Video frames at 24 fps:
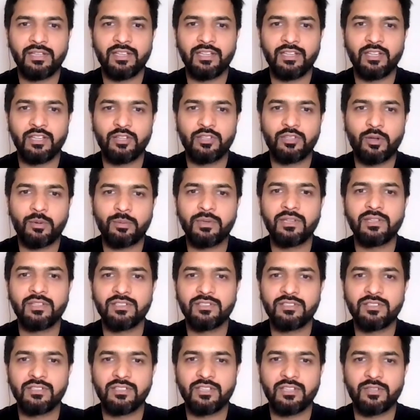in adopting
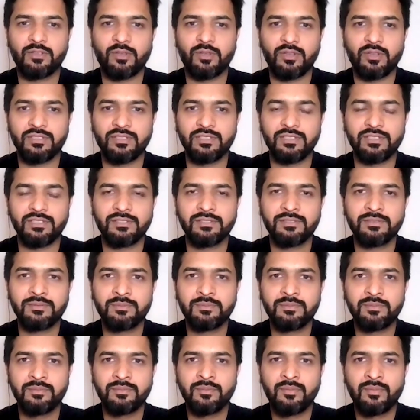digital technologies
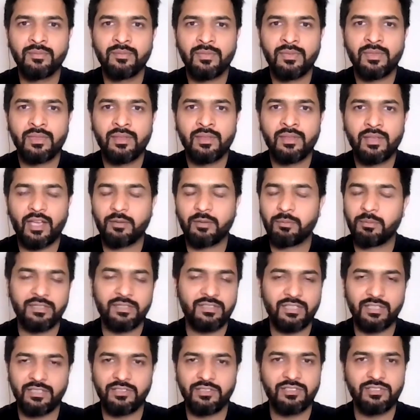and
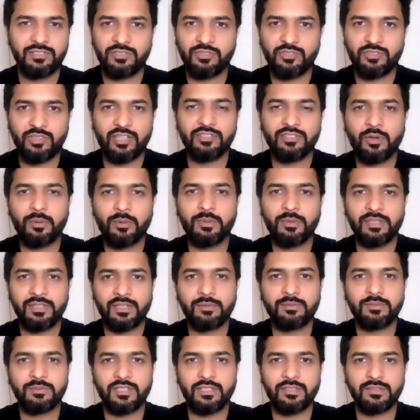basically just transforming
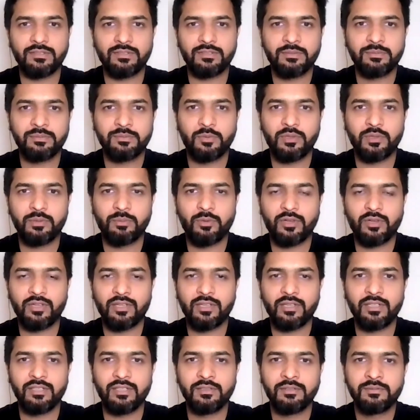themselves, more
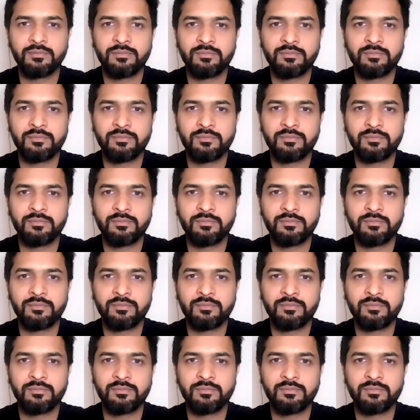importantly?